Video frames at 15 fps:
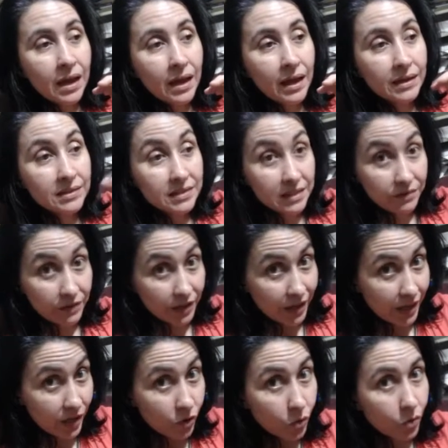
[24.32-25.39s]
a Stephen
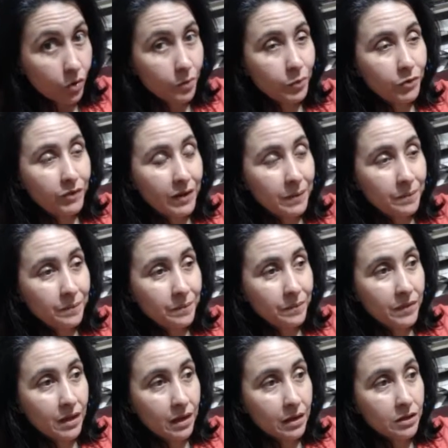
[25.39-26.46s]
King horror movie.
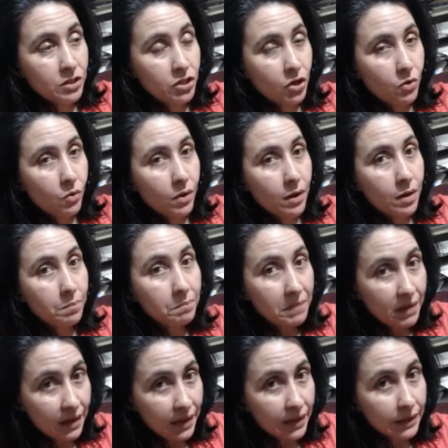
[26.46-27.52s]
So
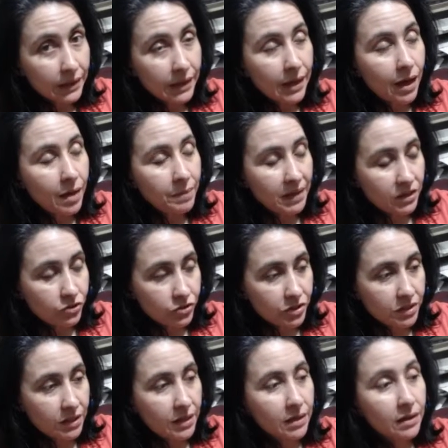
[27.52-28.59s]
immediately I'm
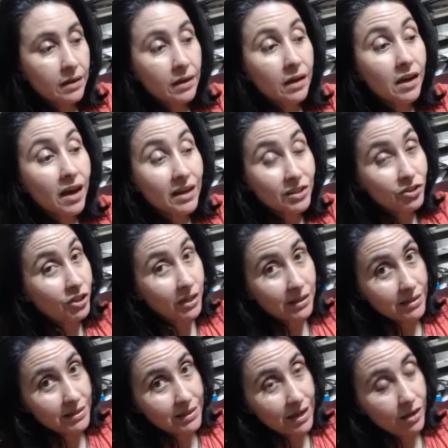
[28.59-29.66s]
interested, gotta check
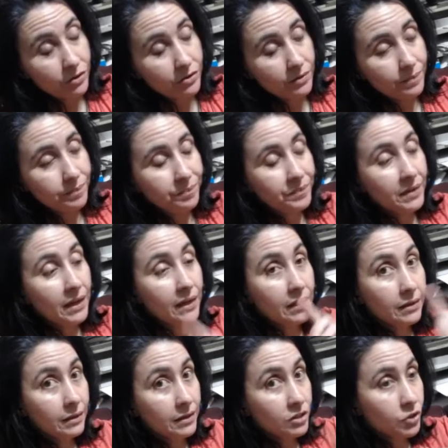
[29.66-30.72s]
this out.
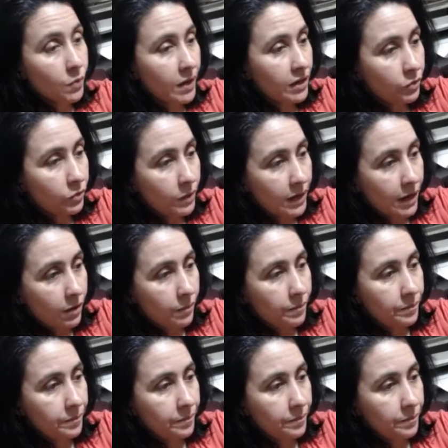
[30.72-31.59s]
Let's go ahead and do it now.